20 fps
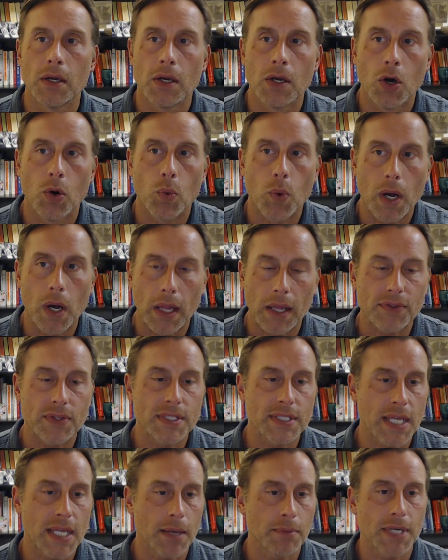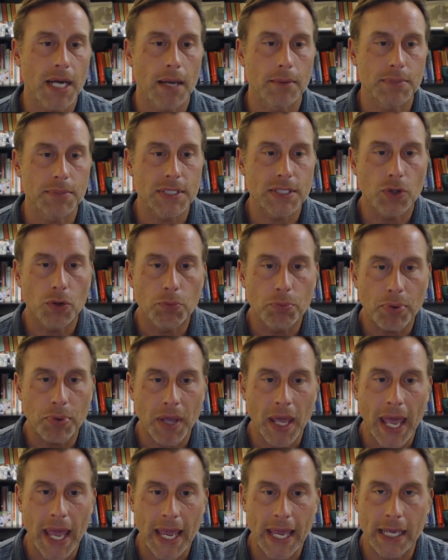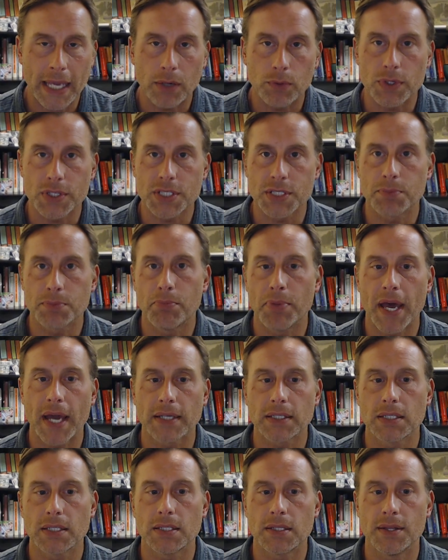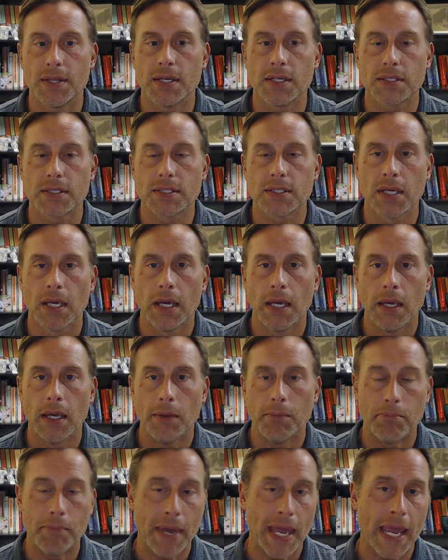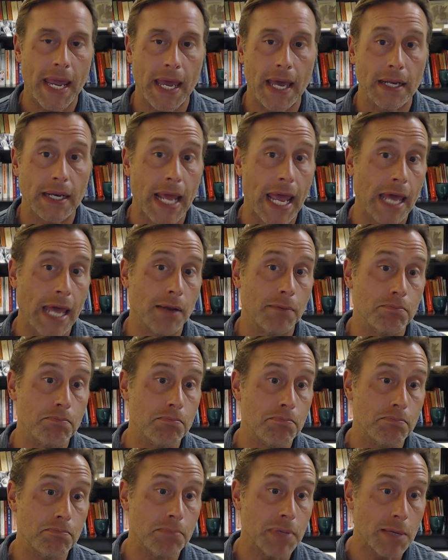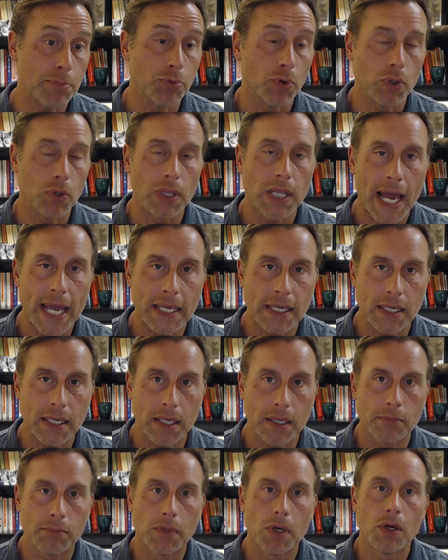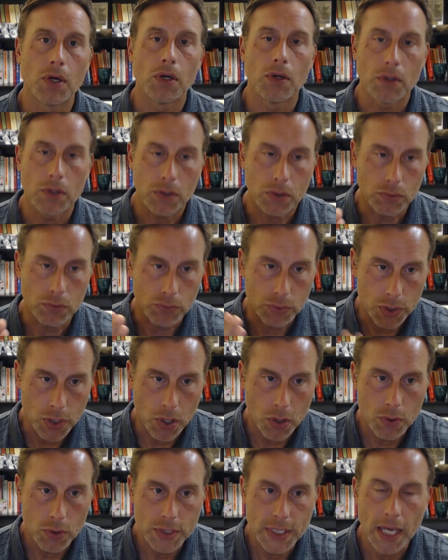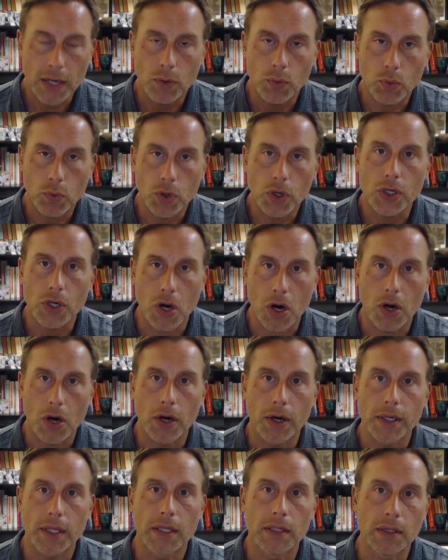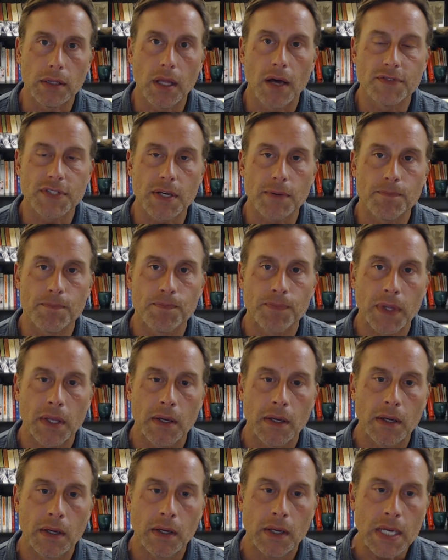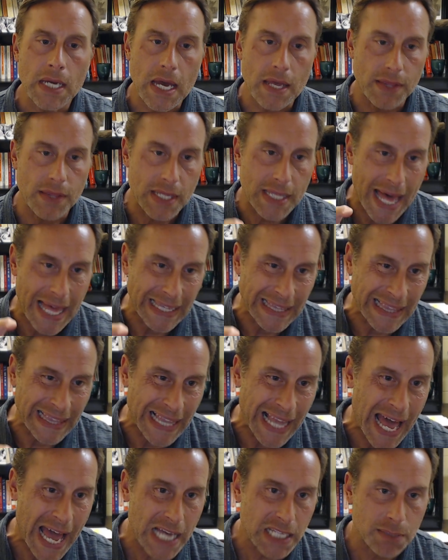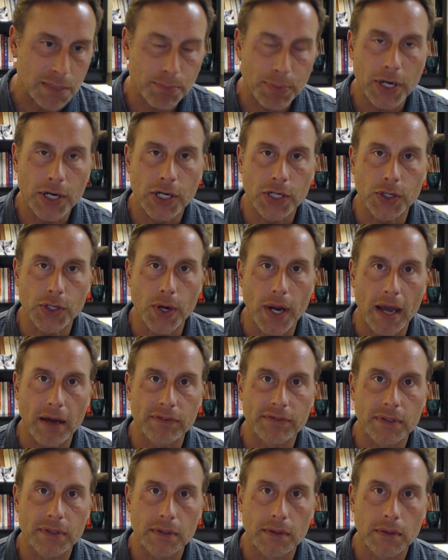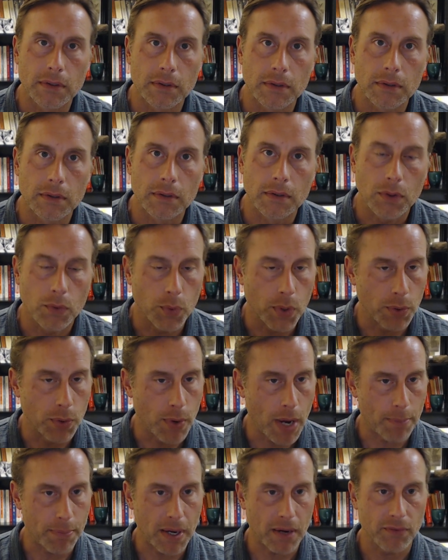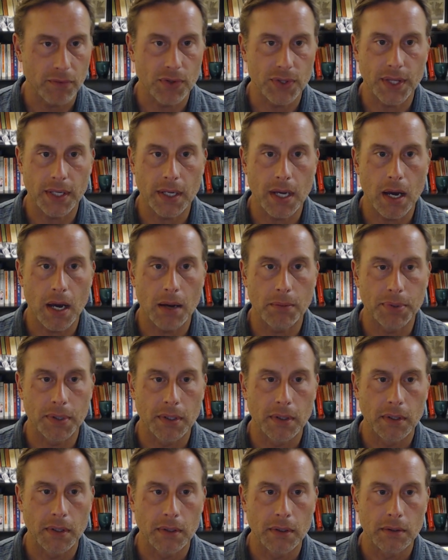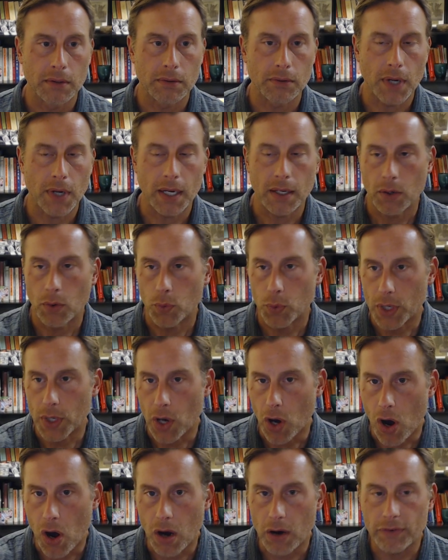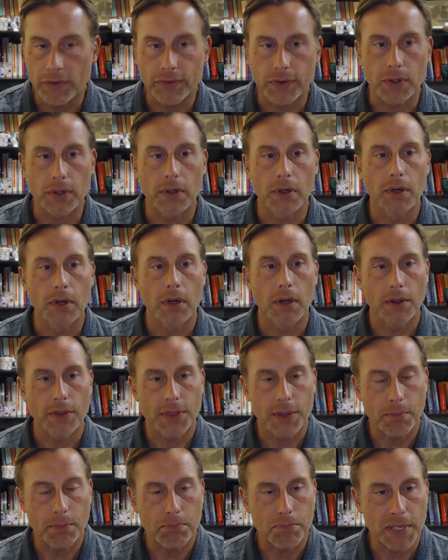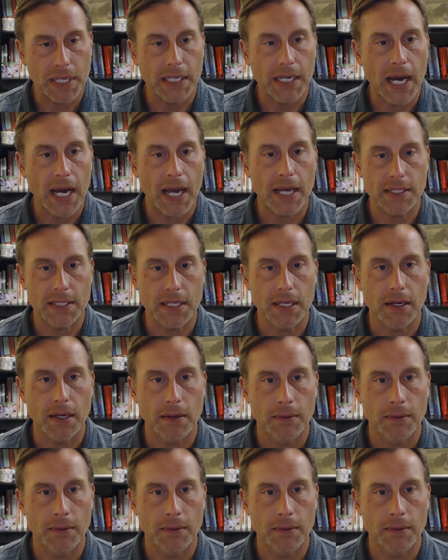while at the same time still paying respect to this man and people like him who knows how to work hard and loves it. And then that last paragraph, we wrap everything up, right? We offer the big idea.